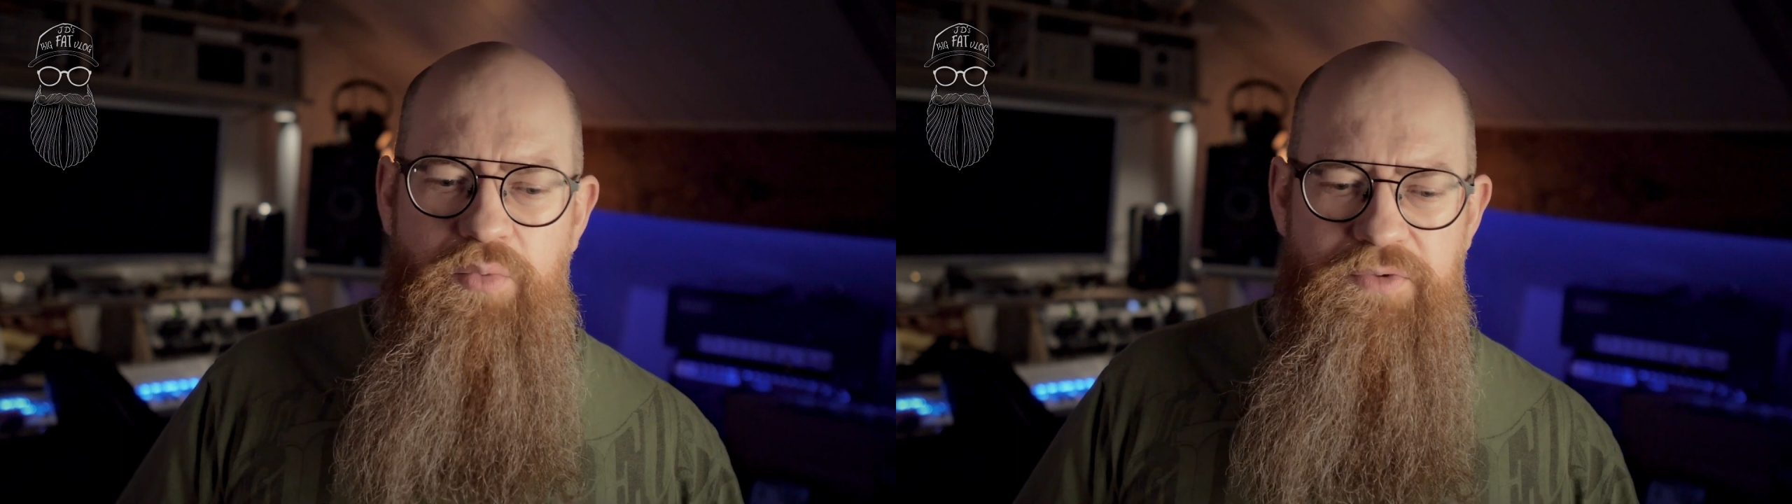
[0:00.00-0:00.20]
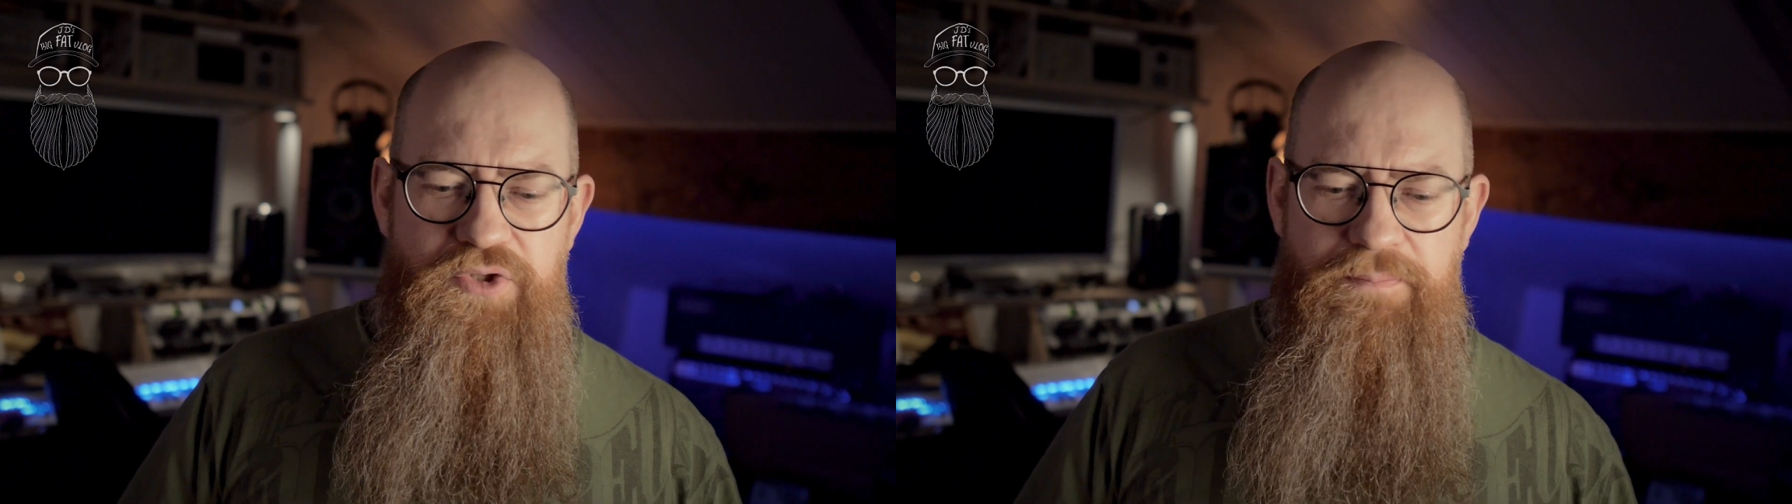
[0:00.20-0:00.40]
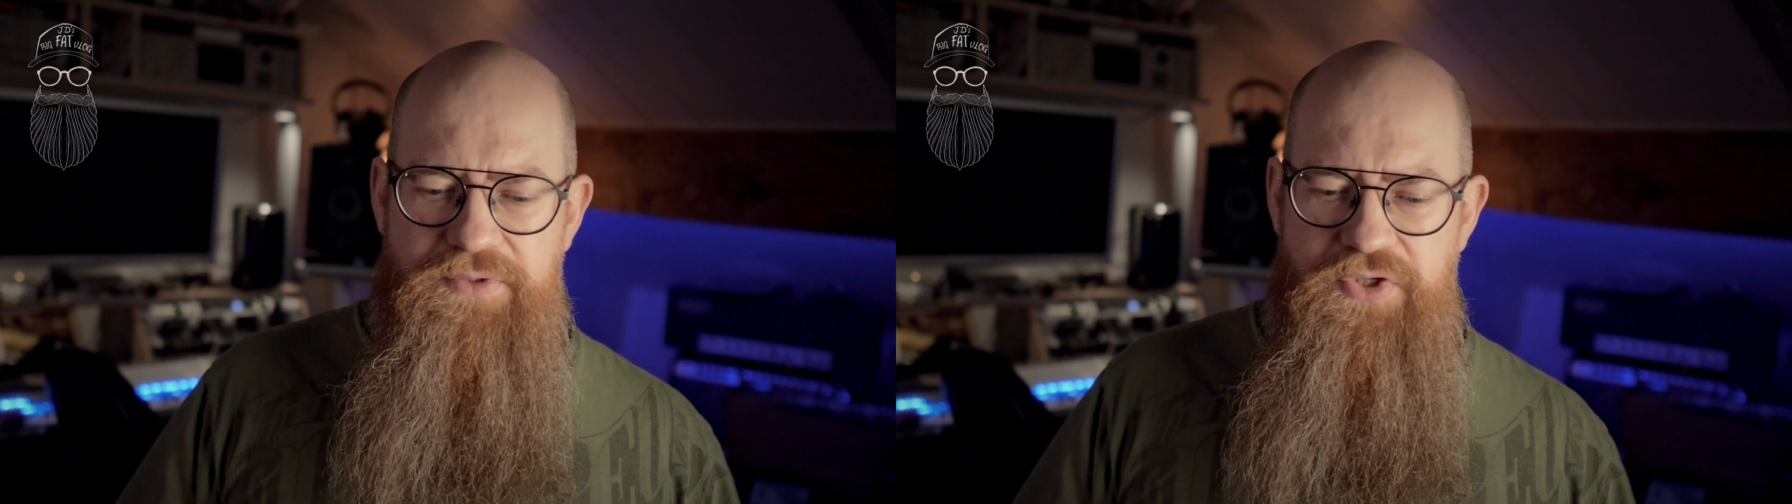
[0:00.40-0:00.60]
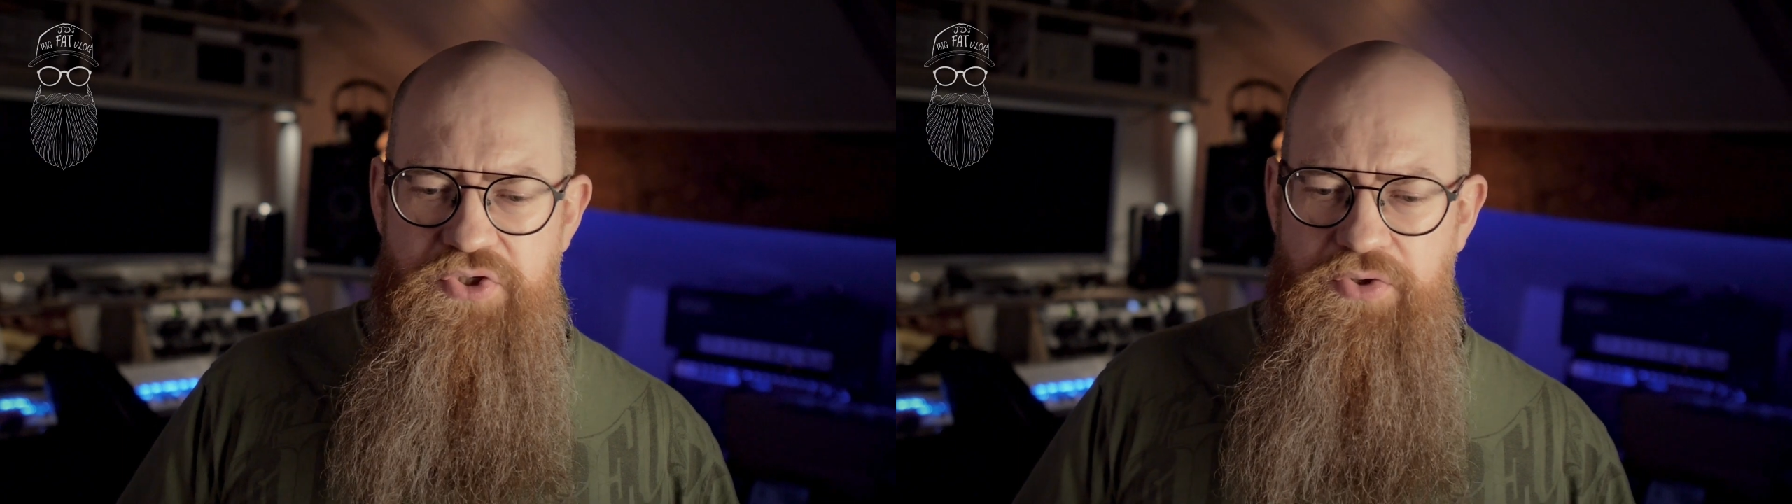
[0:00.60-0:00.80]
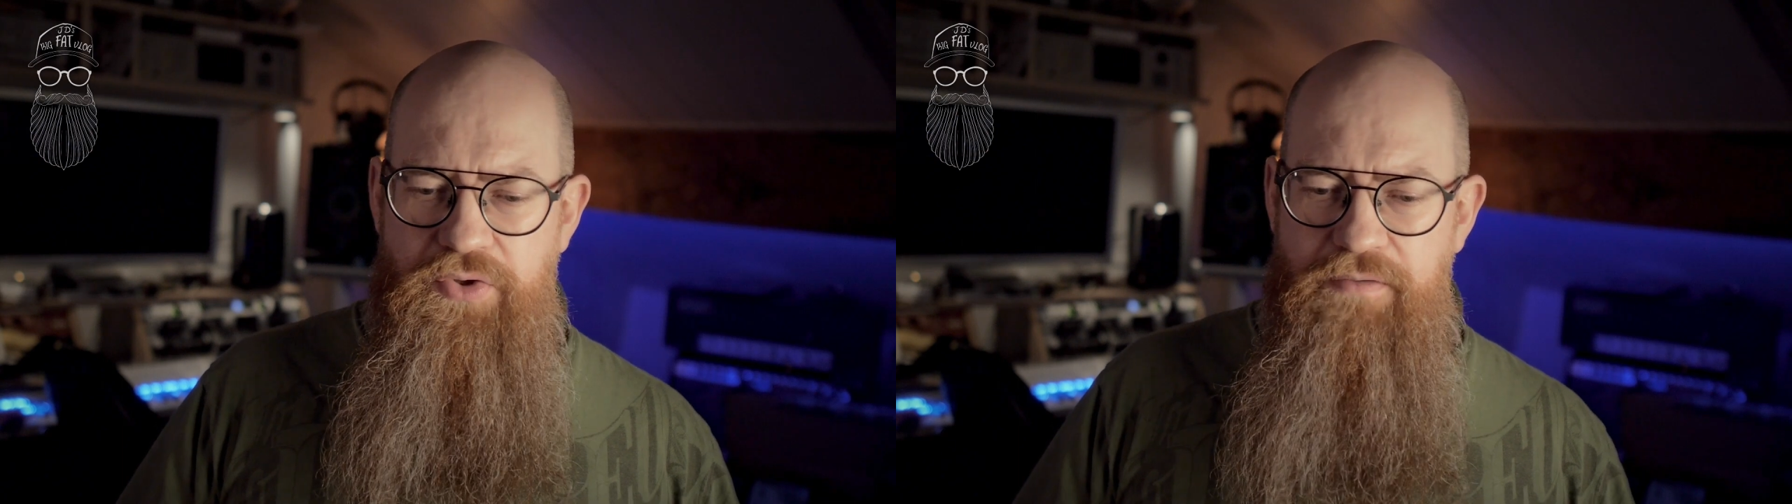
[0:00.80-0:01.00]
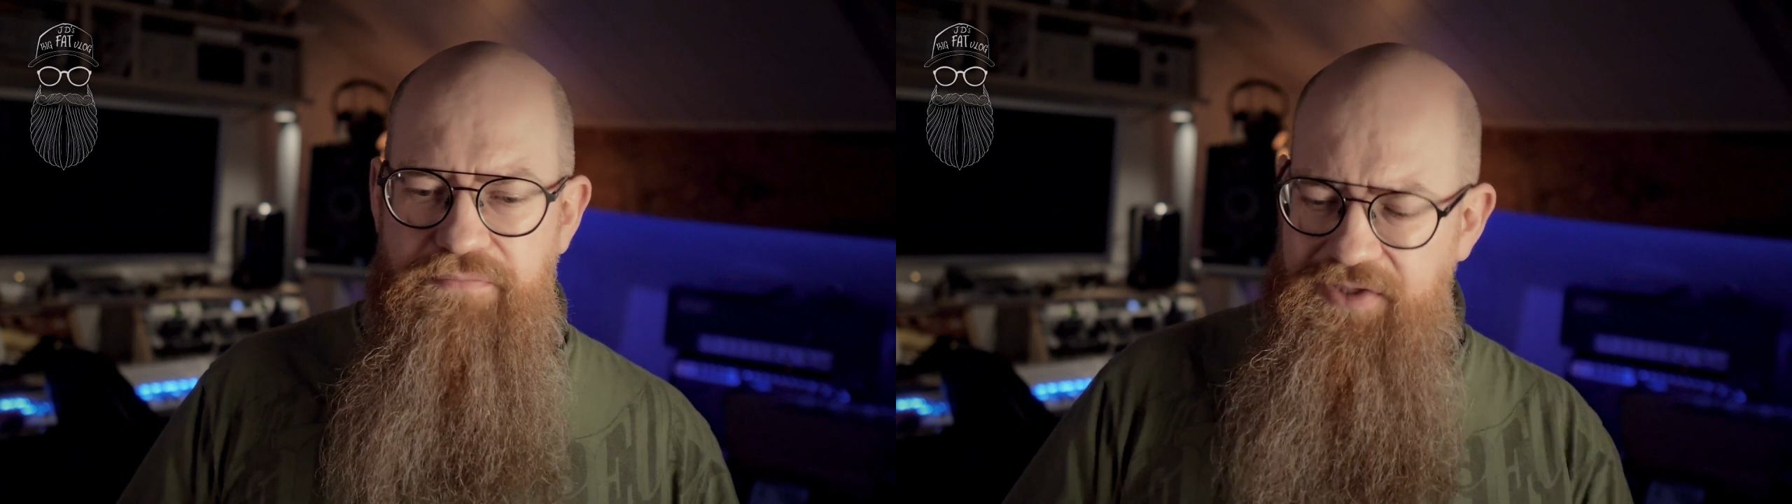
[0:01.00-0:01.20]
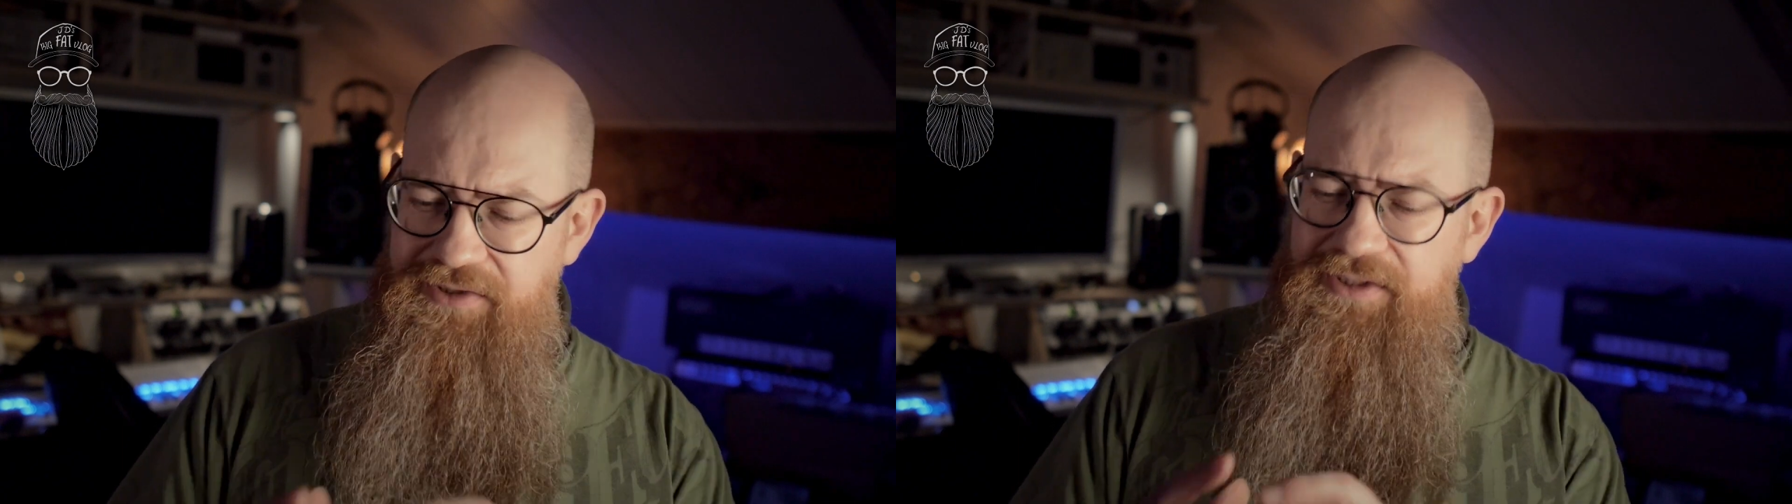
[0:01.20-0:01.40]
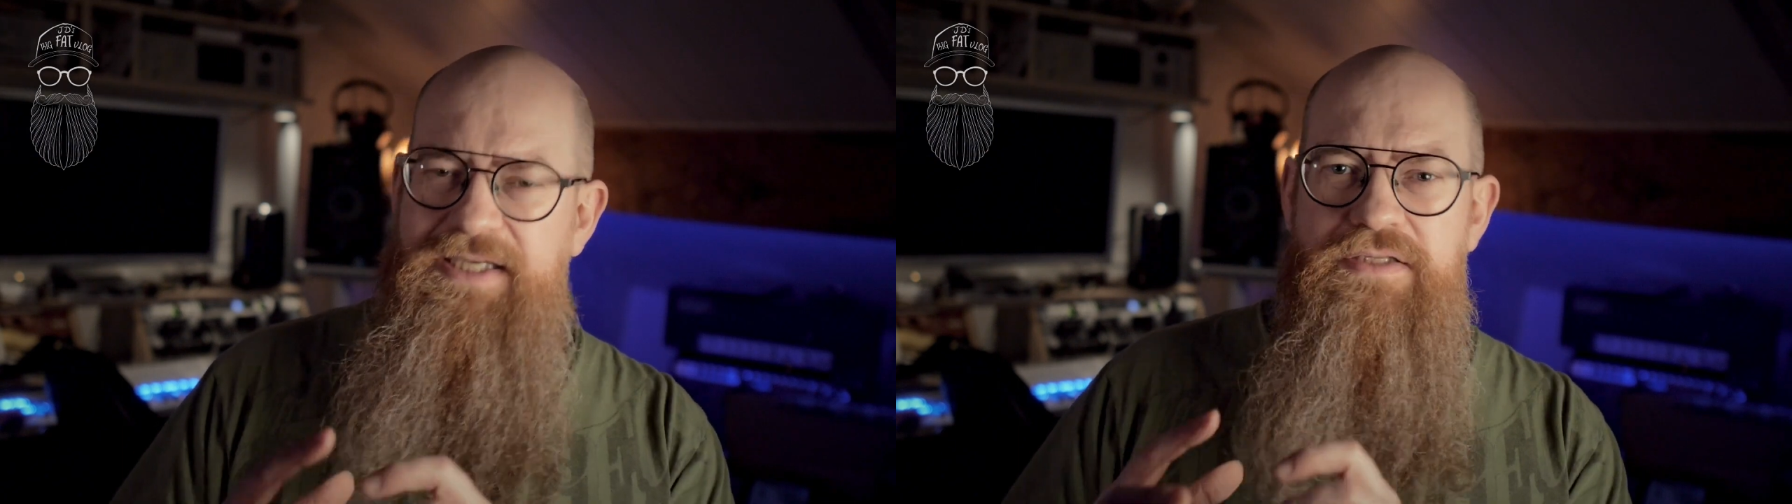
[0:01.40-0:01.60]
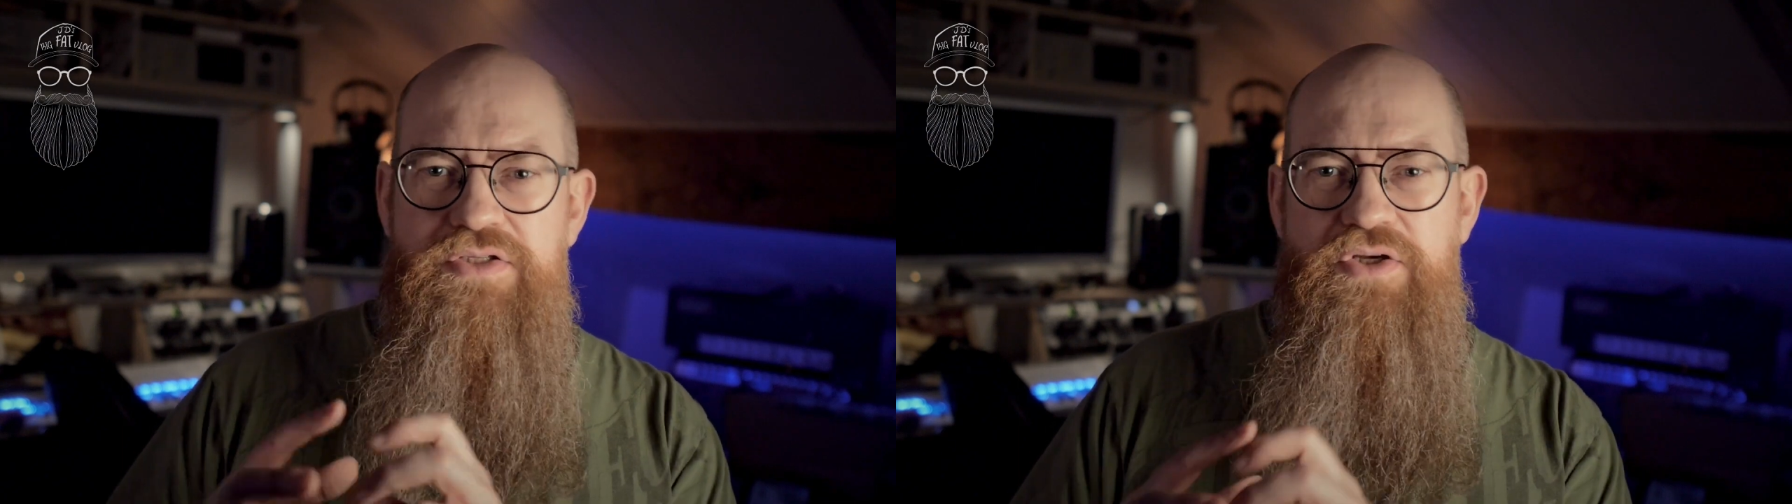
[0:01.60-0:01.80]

with the position of the cleats